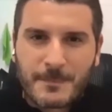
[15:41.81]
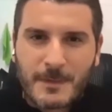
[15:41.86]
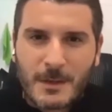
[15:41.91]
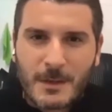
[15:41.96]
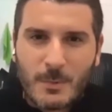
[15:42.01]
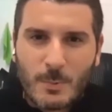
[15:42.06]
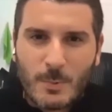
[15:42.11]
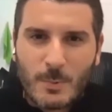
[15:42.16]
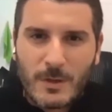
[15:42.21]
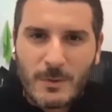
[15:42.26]

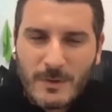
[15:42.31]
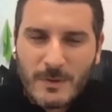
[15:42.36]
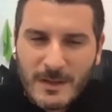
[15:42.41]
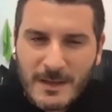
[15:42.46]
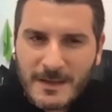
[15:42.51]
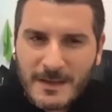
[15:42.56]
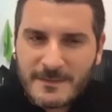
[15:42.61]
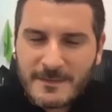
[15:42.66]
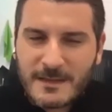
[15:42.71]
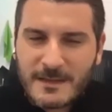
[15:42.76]
we
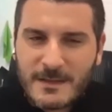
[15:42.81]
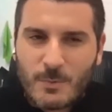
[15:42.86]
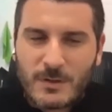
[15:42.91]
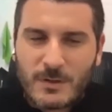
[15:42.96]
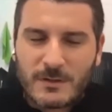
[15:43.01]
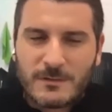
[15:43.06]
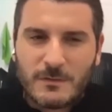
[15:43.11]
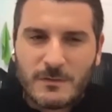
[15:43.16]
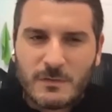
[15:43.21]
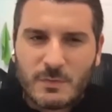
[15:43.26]
realized that they
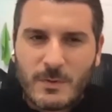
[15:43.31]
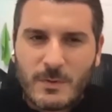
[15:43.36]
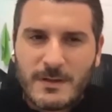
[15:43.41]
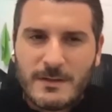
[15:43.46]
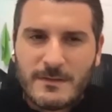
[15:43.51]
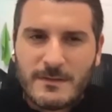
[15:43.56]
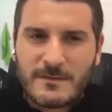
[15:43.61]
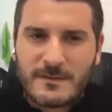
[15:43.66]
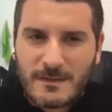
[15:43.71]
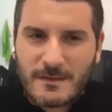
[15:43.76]
wanted
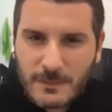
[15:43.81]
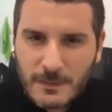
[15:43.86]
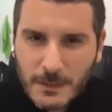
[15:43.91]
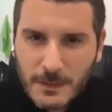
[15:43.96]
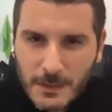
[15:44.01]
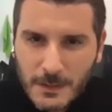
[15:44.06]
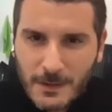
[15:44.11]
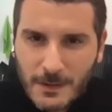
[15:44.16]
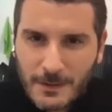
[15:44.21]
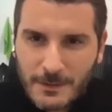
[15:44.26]
27
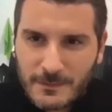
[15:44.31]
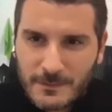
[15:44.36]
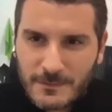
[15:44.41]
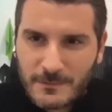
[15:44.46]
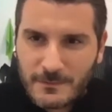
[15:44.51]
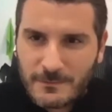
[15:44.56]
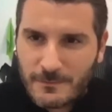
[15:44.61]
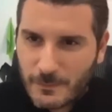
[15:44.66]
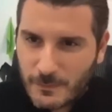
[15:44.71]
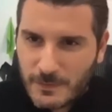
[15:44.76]
cars
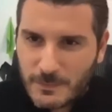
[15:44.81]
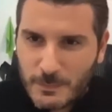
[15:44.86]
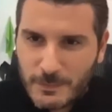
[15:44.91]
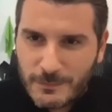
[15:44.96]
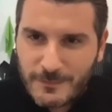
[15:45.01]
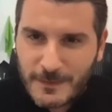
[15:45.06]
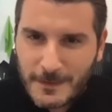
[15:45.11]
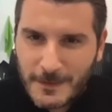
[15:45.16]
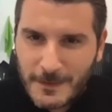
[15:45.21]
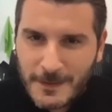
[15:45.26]
for the movie
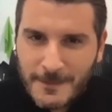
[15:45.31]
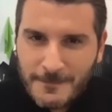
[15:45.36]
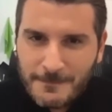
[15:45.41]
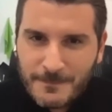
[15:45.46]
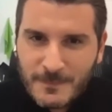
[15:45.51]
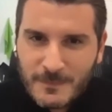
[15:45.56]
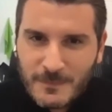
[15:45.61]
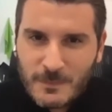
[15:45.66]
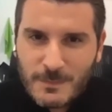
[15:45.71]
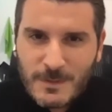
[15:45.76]

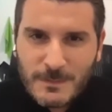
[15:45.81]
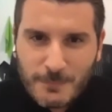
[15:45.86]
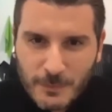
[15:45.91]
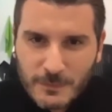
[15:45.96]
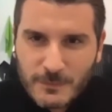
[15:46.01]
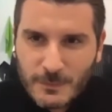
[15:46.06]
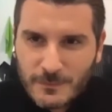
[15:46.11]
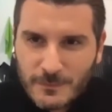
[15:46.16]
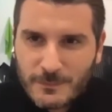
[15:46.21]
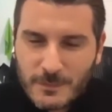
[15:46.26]
to be
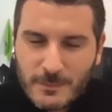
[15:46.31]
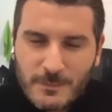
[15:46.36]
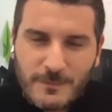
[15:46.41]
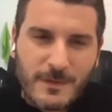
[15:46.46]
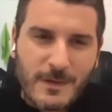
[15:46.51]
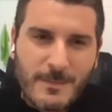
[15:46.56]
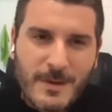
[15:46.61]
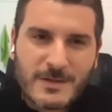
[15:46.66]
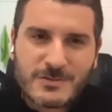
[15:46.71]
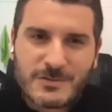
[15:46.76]
produced for the movie.
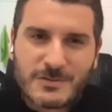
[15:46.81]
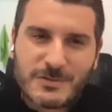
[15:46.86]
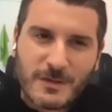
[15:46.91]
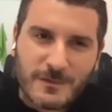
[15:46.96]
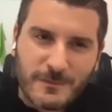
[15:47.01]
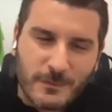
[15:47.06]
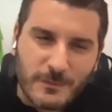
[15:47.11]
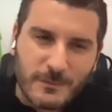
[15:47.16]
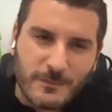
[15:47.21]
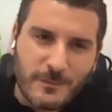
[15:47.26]
Imagine, just
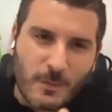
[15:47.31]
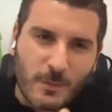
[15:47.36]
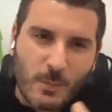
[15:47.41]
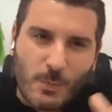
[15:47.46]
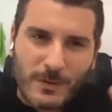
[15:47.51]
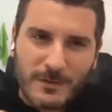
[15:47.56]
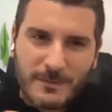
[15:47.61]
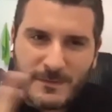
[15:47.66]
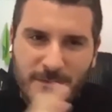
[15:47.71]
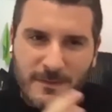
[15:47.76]
for
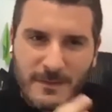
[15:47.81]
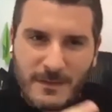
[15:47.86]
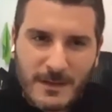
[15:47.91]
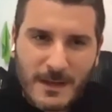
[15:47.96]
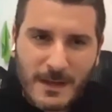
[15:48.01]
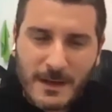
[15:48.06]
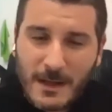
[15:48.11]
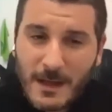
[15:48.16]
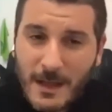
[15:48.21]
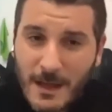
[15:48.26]
one scene.
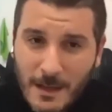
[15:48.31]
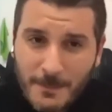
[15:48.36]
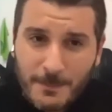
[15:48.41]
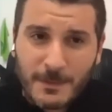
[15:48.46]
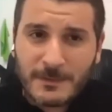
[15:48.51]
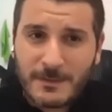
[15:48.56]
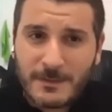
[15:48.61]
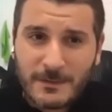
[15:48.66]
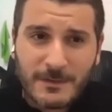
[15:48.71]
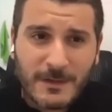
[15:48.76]
And up
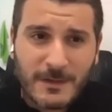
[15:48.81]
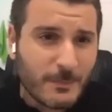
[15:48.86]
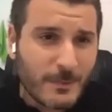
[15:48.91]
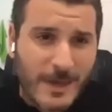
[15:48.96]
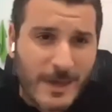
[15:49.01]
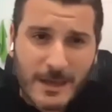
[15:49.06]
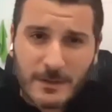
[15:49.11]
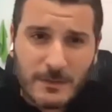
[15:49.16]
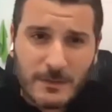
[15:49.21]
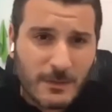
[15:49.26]
until then, we
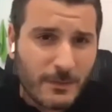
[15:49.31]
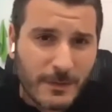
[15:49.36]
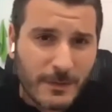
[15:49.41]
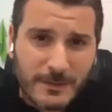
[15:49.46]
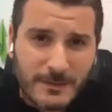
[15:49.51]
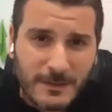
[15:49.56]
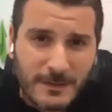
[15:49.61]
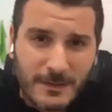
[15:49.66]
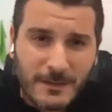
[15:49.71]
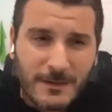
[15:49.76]
had no
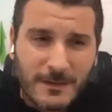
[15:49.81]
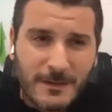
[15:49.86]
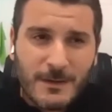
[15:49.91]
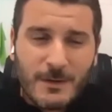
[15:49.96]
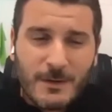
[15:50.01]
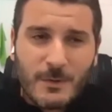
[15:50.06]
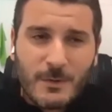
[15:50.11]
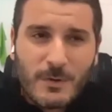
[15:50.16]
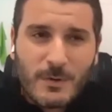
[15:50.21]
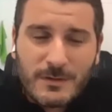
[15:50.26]
idea
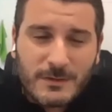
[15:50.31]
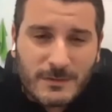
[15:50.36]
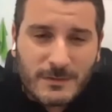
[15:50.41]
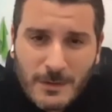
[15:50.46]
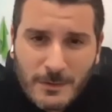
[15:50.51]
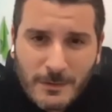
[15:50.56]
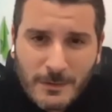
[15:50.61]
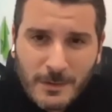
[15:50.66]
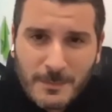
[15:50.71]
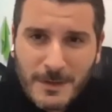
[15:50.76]
what they're
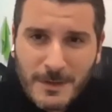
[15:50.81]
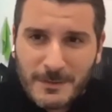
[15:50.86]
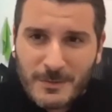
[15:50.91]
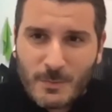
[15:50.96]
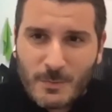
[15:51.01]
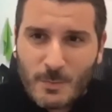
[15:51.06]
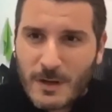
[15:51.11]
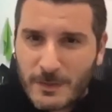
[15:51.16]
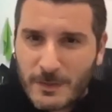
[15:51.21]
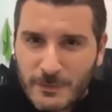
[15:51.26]
talking about.
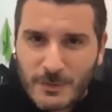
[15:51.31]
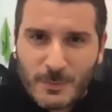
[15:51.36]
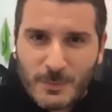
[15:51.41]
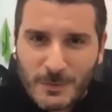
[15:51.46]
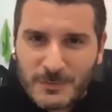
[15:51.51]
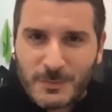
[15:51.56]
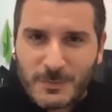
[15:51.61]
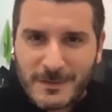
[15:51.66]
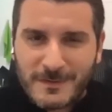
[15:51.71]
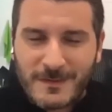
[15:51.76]
Why do you want
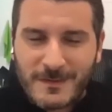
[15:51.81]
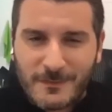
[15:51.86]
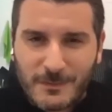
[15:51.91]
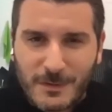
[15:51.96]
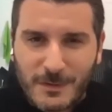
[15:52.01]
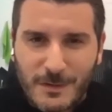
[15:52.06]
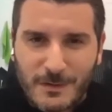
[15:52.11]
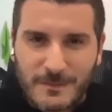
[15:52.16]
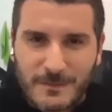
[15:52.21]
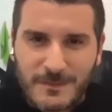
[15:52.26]
27
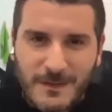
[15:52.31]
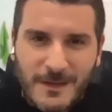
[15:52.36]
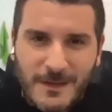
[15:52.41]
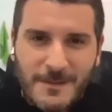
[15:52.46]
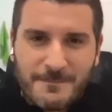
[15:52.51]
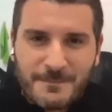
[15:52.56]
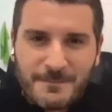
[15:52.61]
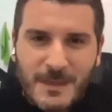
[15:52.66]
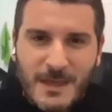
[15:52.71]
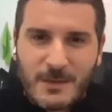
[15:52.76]
cars?
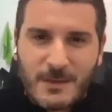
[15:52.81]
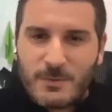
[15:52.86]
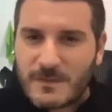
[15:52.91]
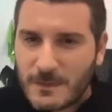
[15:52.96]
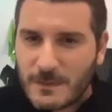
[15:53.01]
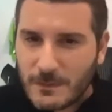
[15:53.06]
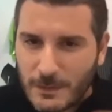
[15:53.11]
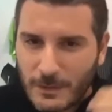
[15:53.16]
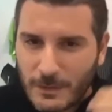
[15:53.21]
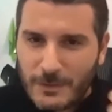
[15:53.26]
And we
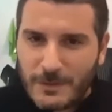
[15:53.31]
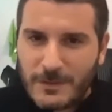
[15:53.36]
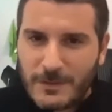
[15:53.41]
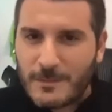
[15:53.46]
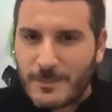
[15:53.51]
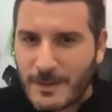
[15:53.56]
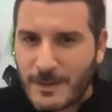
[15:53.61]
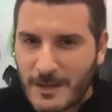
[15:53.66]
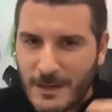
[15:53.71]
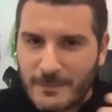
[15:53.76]
started learning
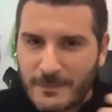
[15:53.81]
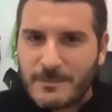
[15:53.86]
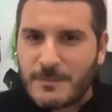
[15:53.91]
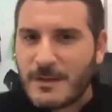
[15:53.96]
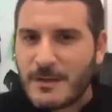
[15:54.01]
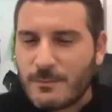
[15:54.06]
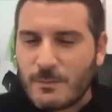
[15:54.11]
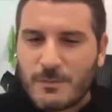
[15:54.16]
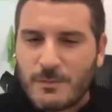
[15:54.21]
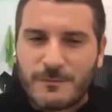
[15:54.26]
about how they
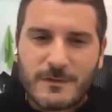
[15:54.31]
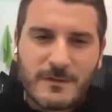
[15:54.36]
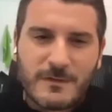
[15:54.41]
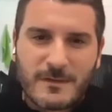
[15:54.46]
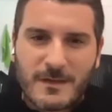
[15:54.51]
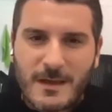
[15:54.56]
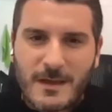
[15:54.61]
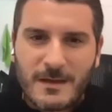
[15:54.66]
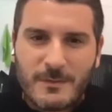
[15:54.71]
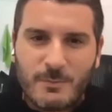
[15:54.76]
make movies,
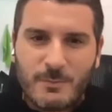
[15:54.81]
and we